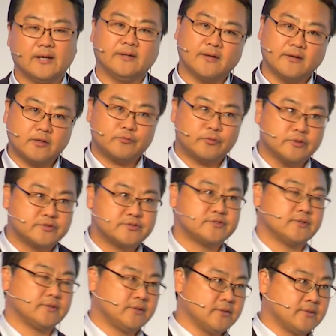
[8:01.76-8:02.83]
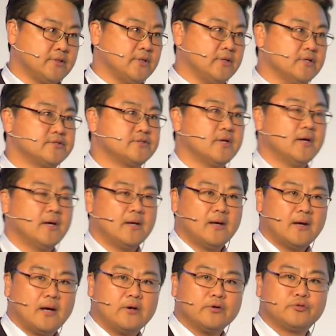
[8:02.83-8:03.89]
In other words, the key is
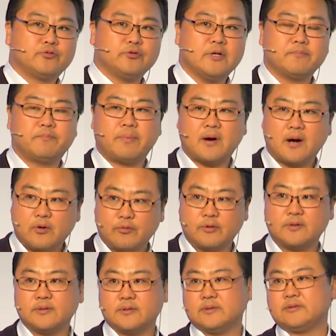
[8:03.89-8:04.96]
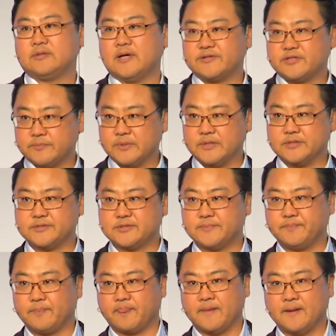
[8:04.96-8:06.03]
how to empower the SMEs.
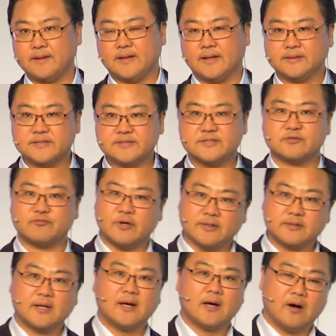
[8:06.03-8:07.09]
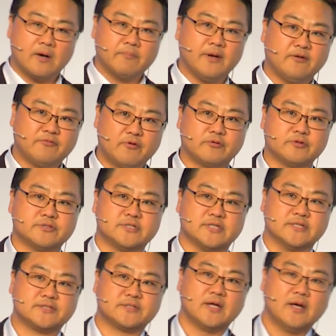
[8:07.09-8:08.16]
Yeah? And this is what our main focus
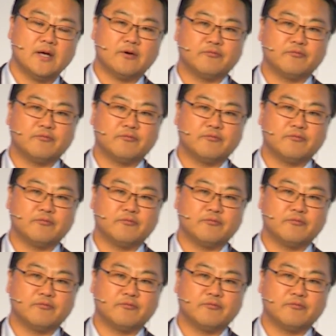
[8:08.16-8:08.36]
is.